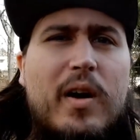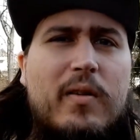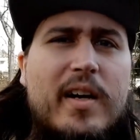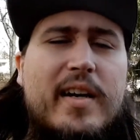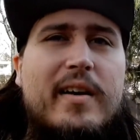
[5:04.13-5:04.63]
well
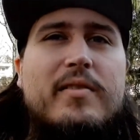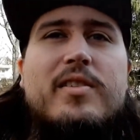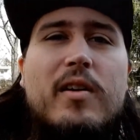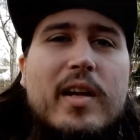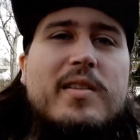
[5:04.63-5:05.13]
right now,
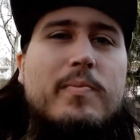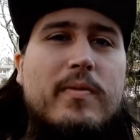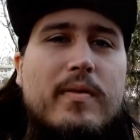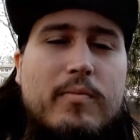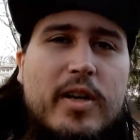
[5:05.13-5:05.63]
so that's
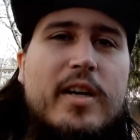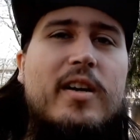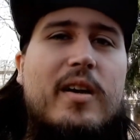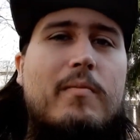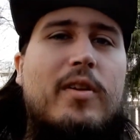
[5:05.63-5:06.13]
pretty
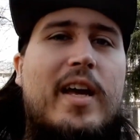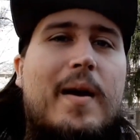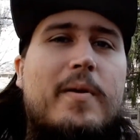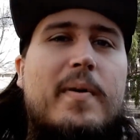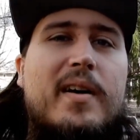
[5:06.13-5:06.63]
good and I'm really
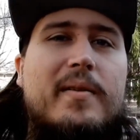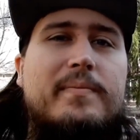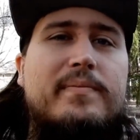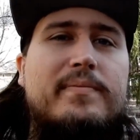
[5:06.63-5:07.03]
happy about it.